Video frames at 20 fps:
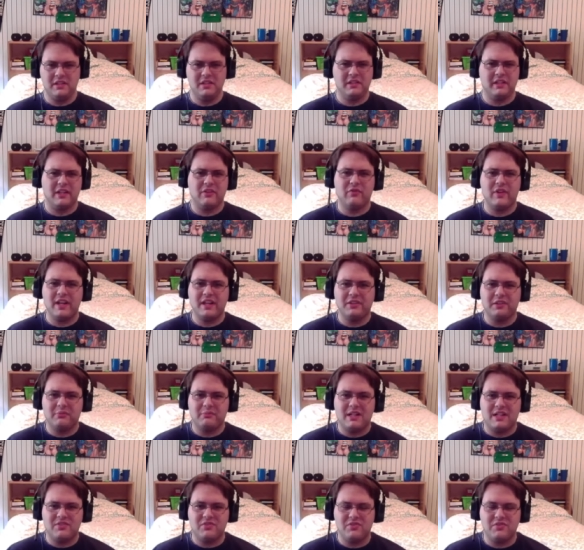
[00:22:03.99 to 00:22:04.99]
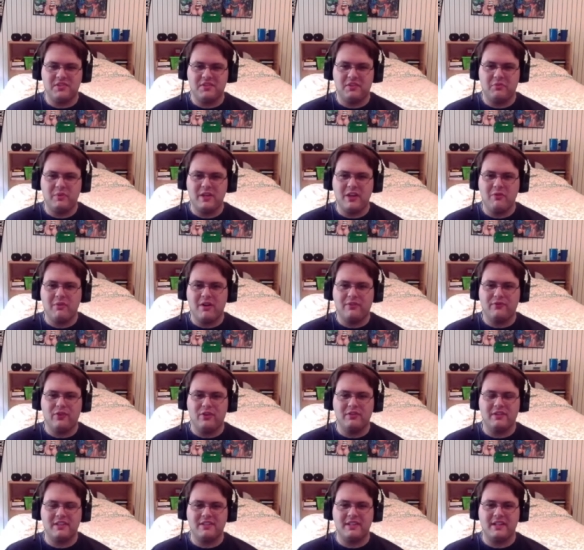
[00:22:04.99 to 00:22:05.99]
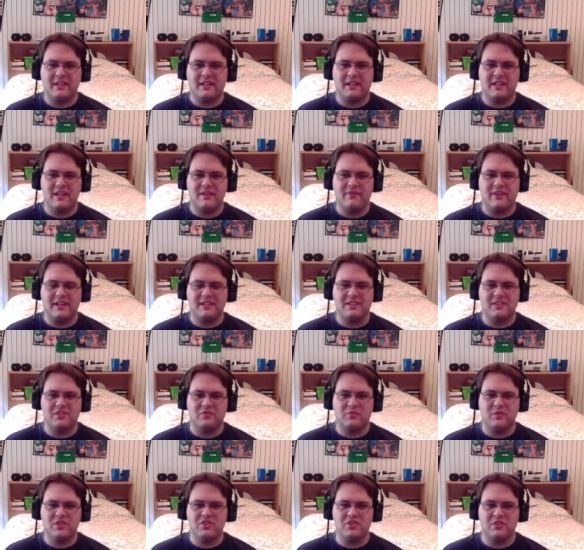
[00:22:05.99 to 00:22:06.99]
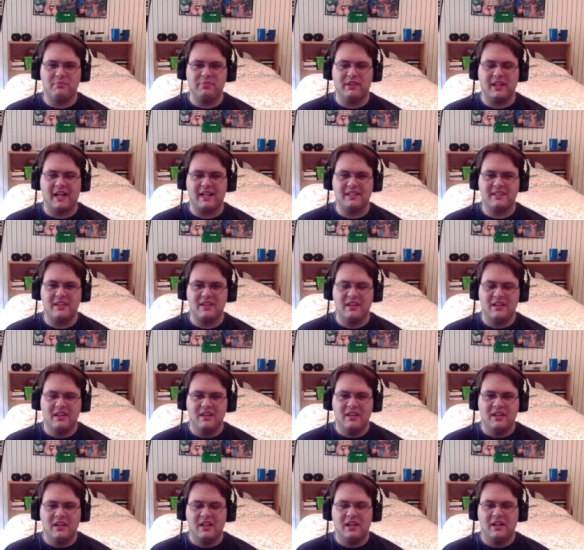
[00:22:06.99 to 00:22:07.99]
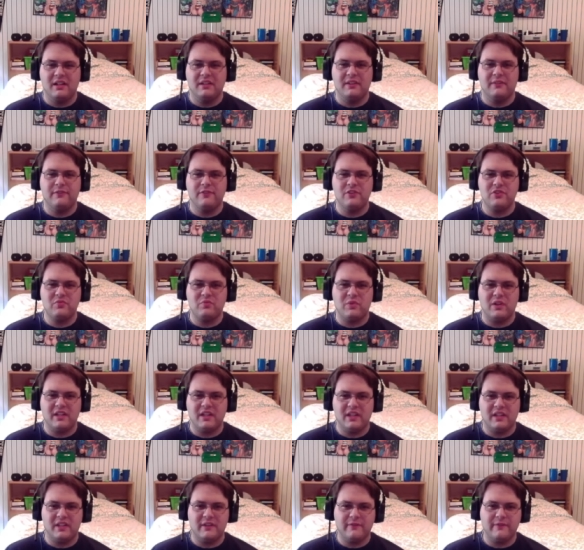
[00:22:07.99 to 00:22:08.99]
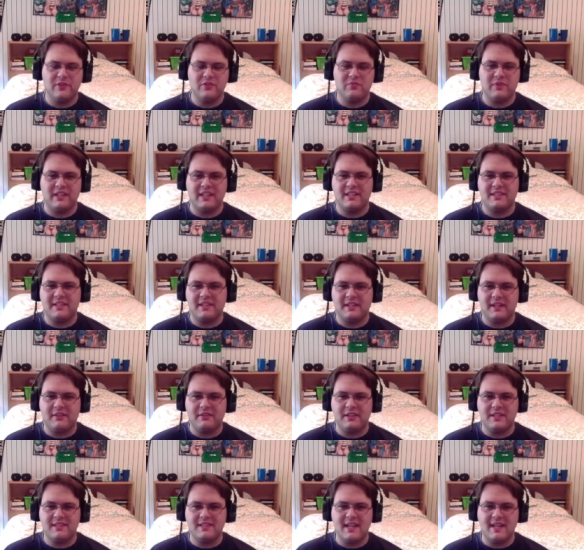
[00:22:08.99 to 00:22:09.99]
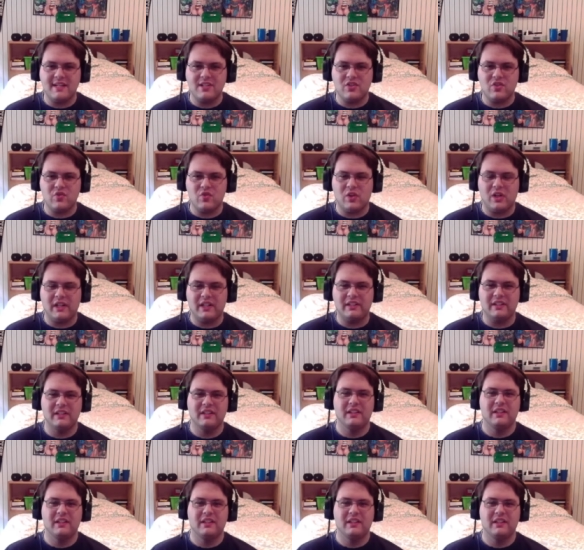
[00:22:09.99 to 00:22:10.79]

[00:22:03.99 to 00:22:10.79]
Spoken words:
like regular monsters of the week while focusing on Evox's original plot. The first one they sent out is Datatron,